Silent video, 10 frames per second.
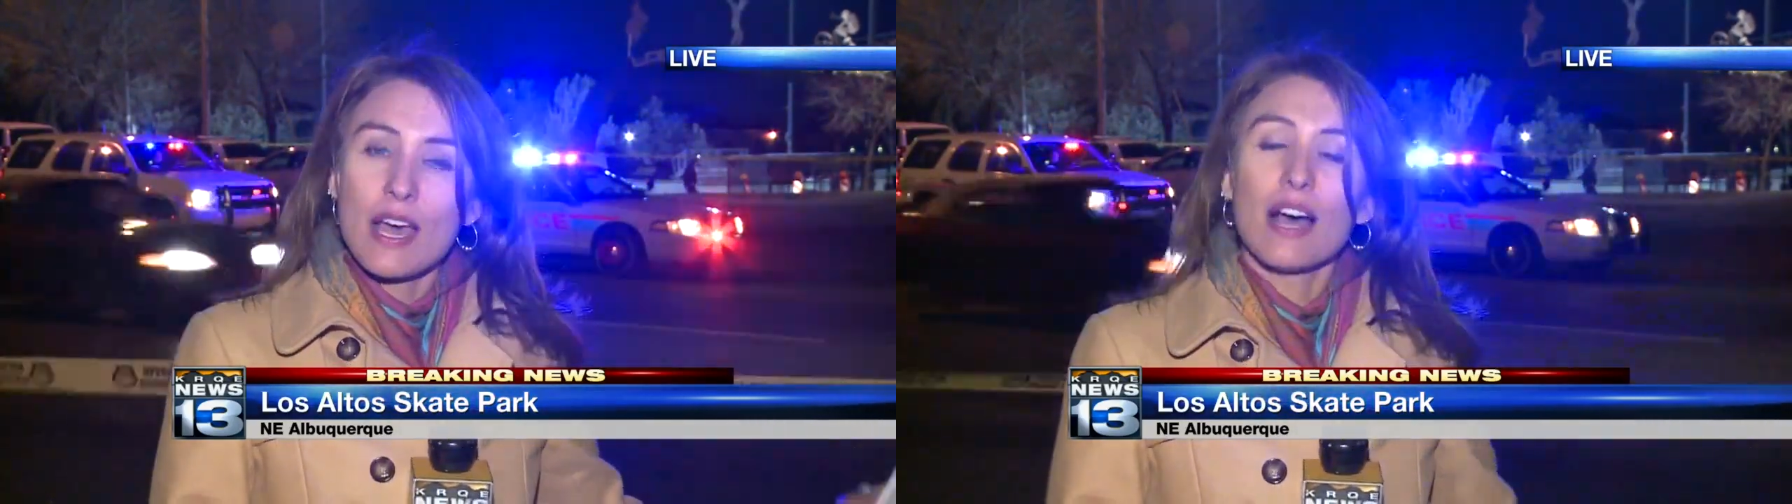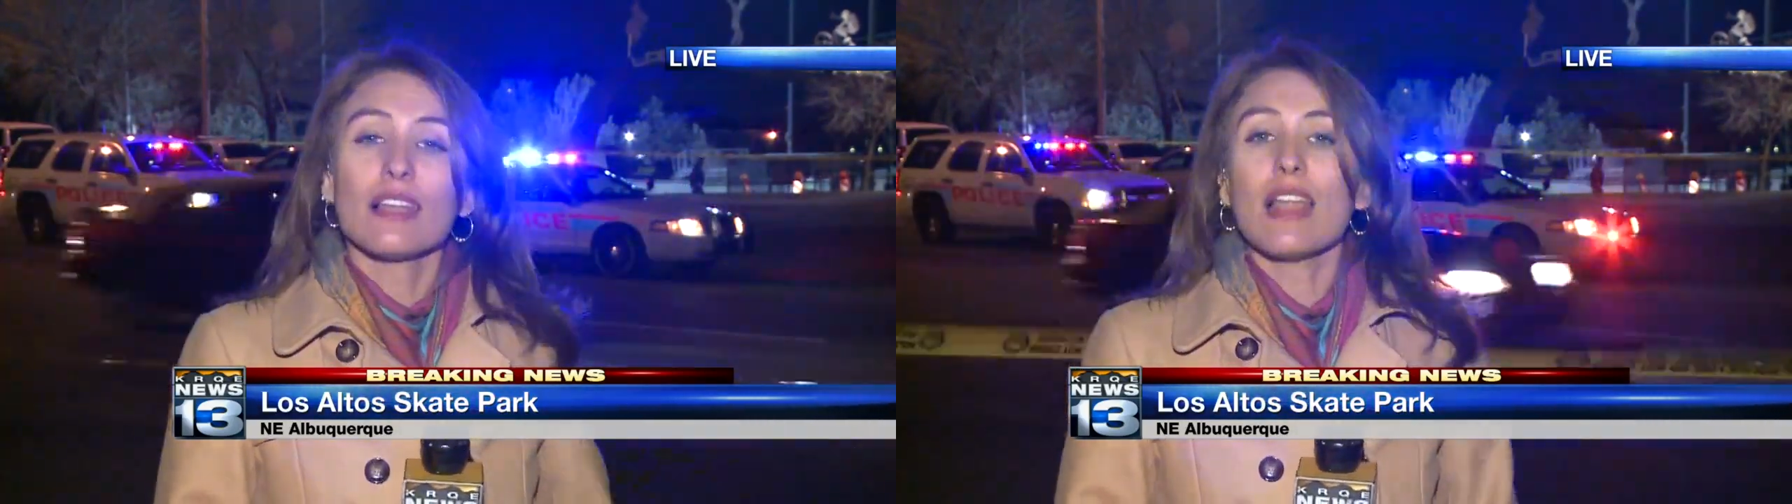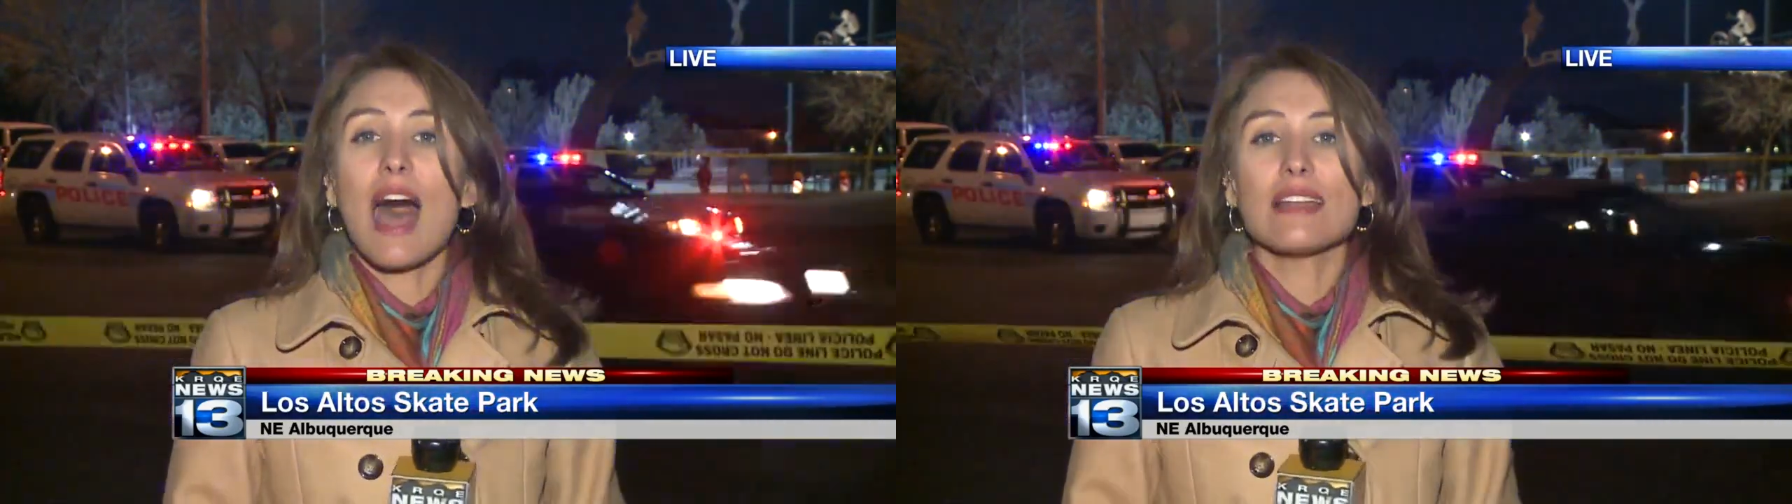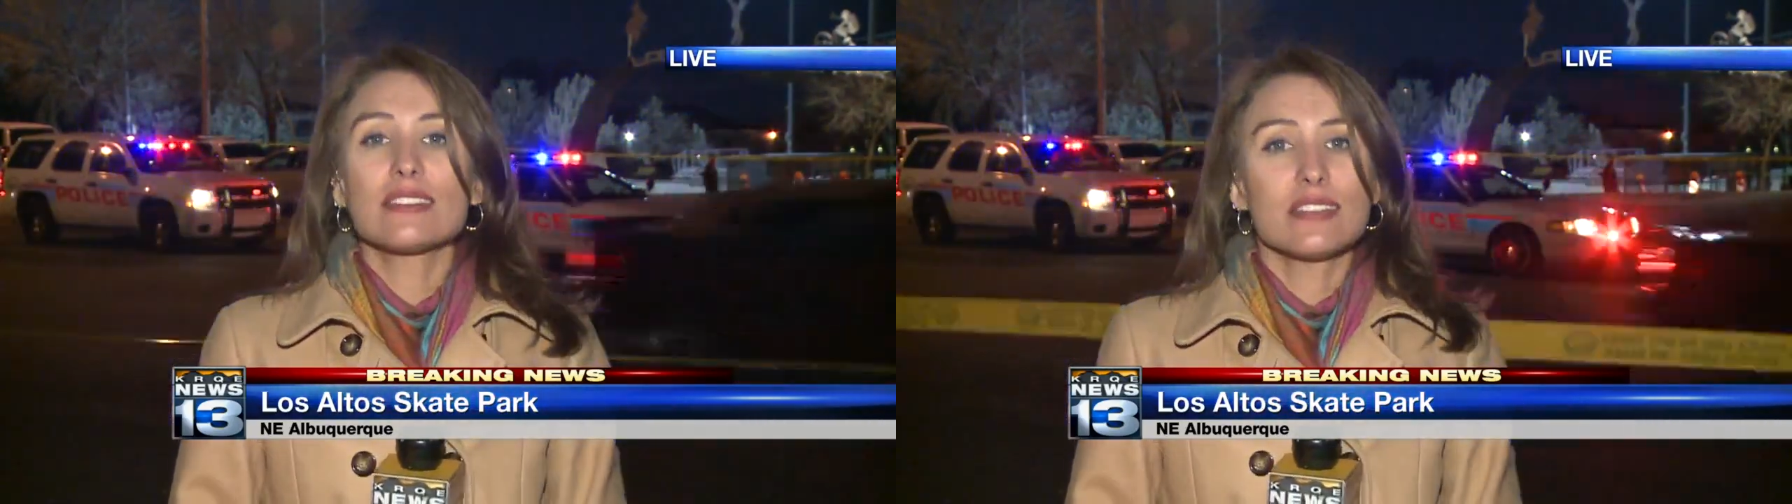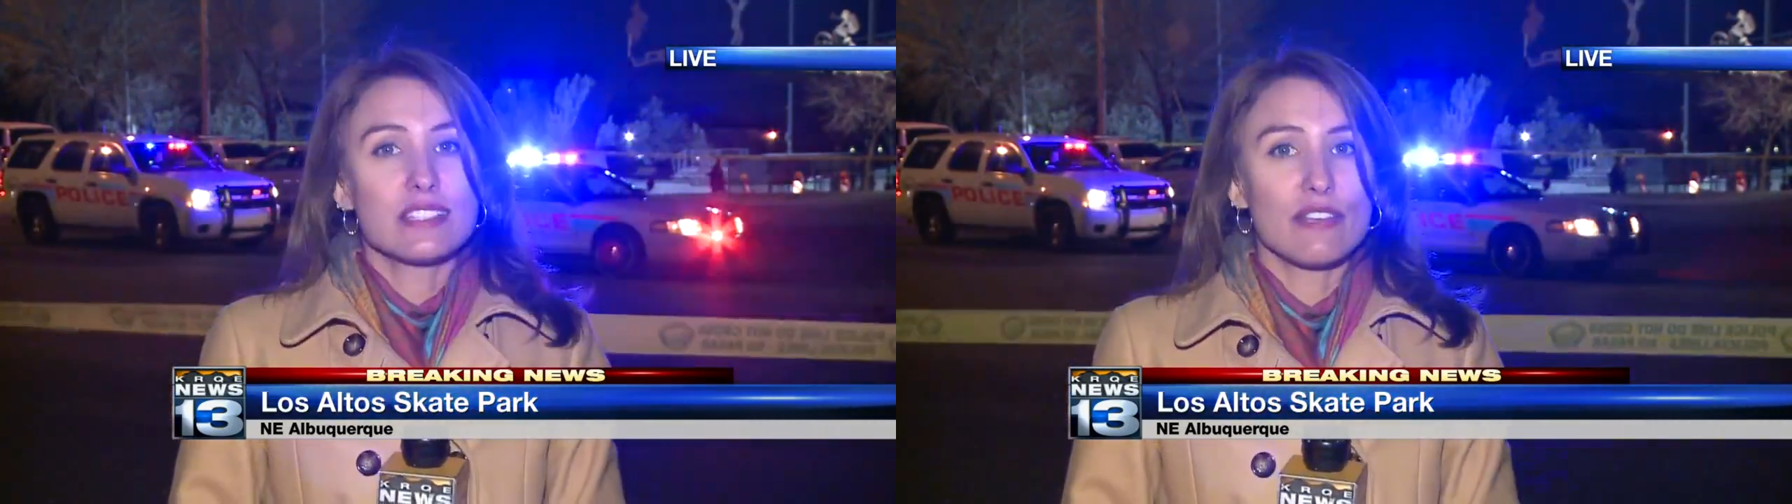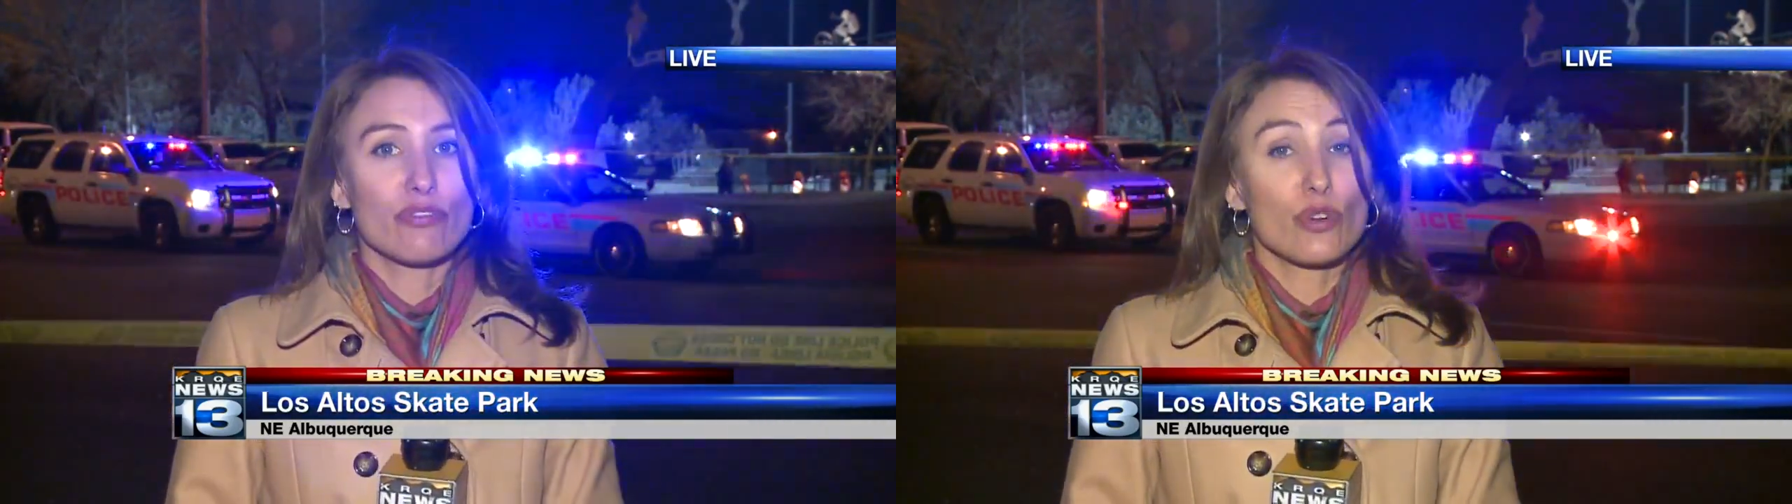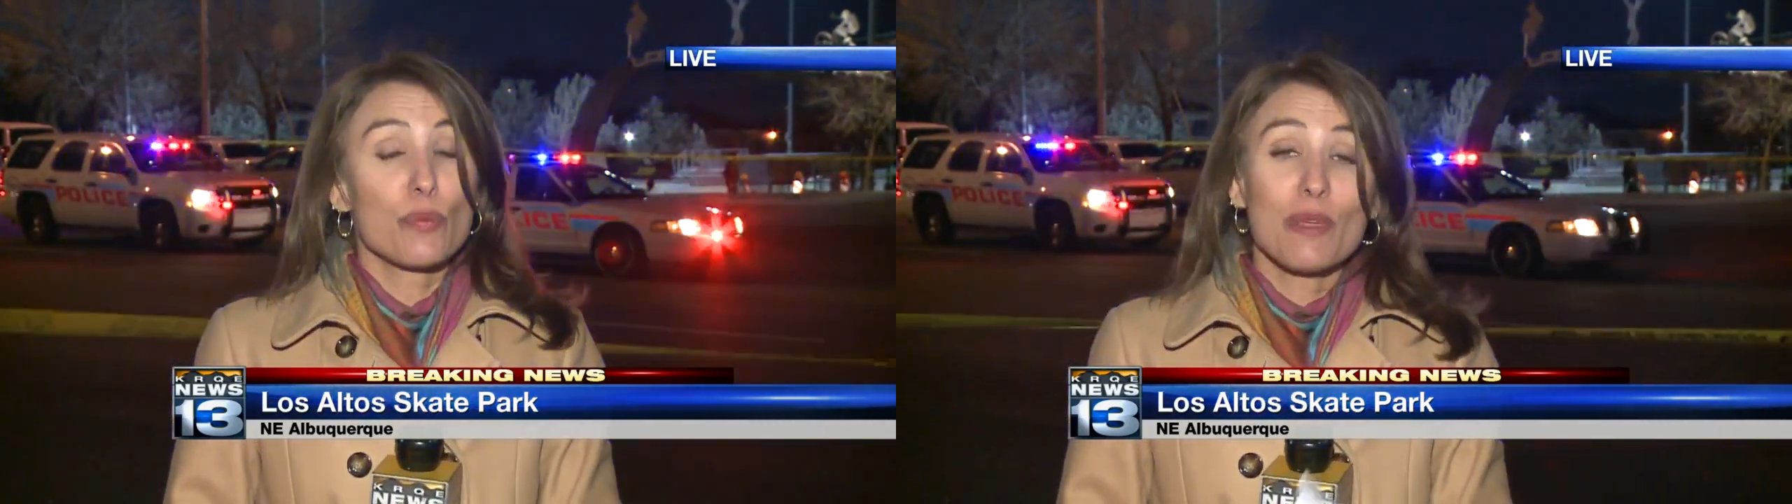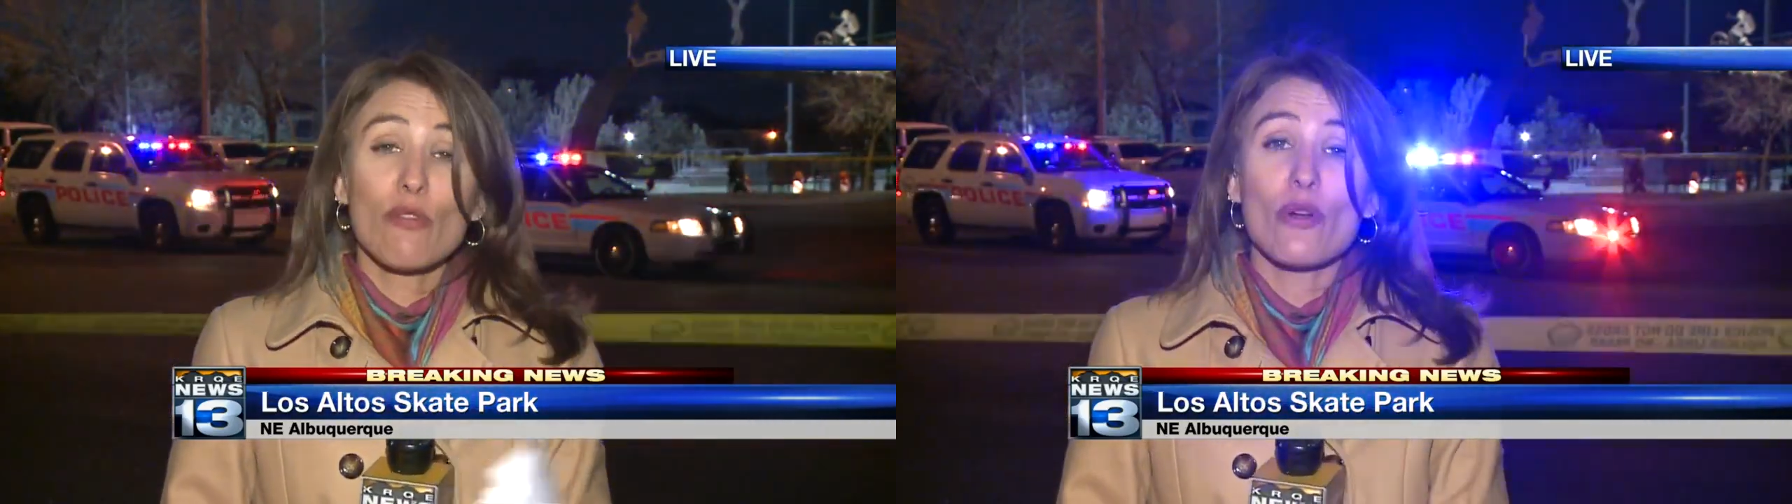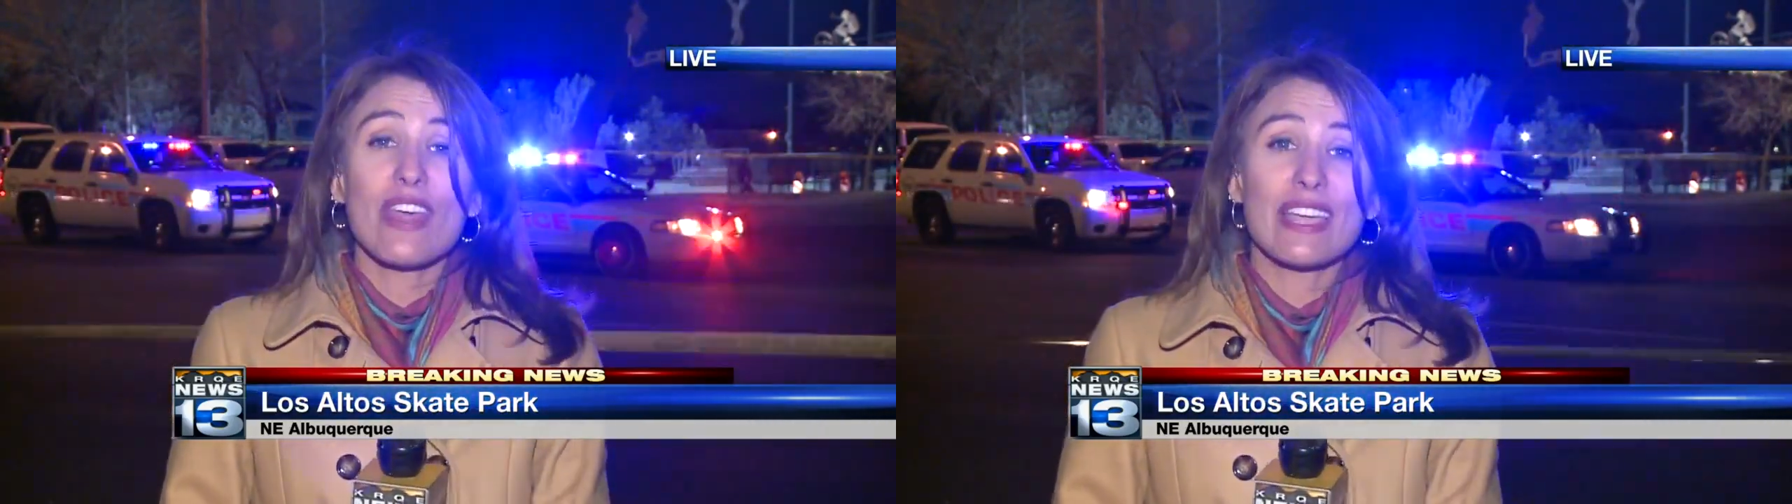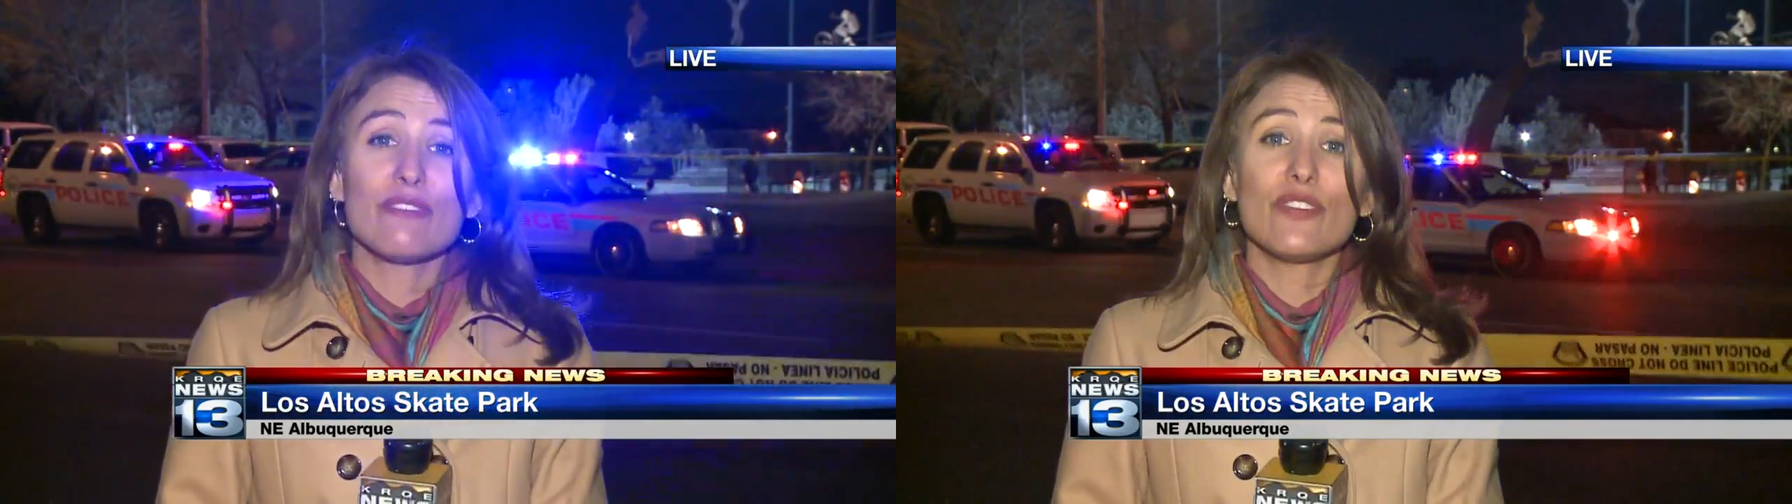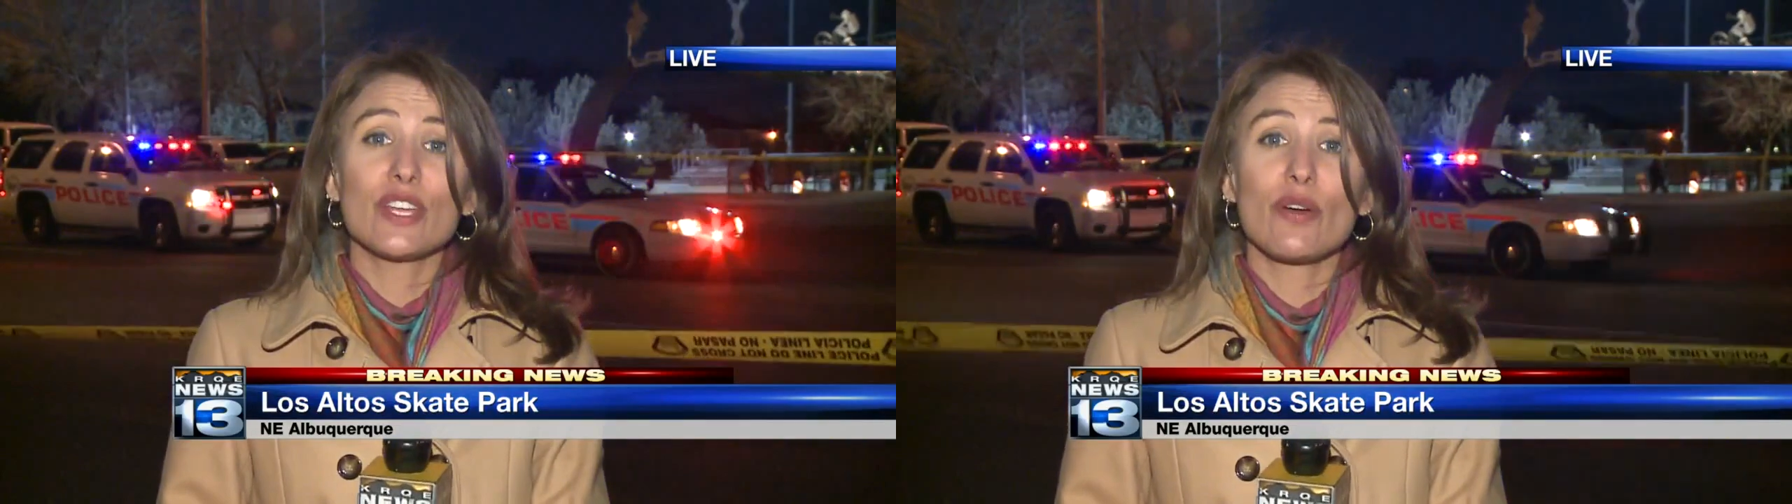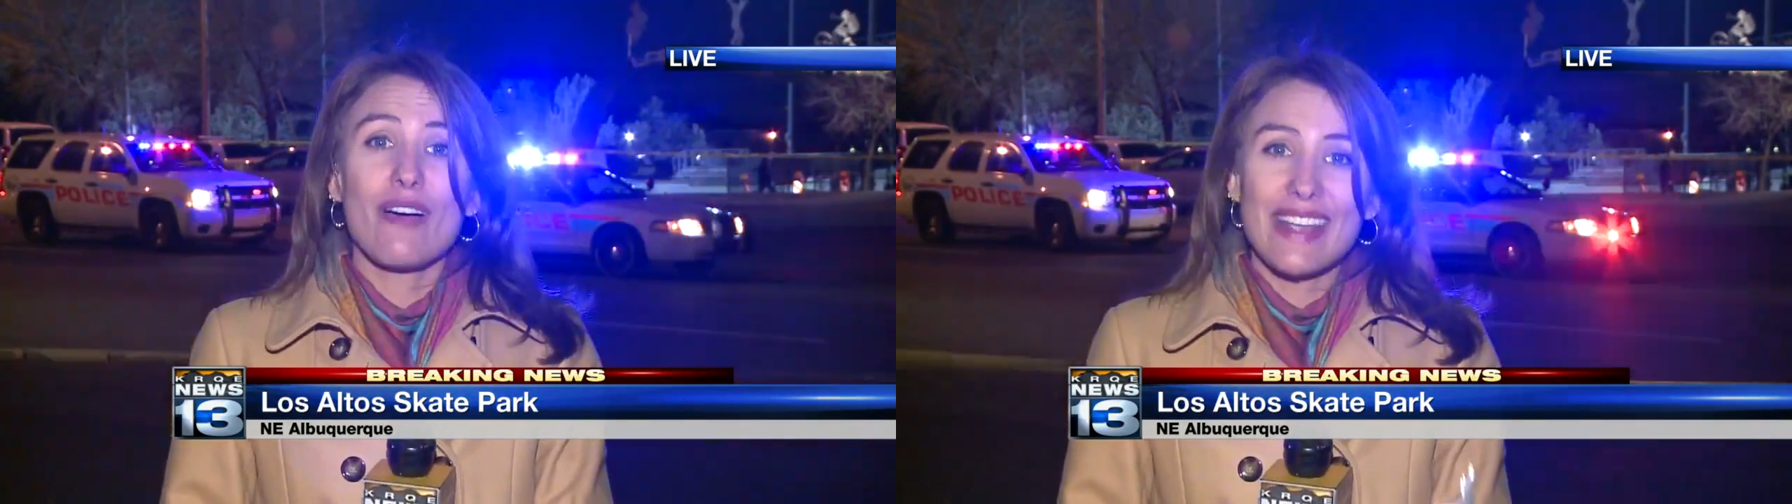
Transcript: a lot to sift through before they can figure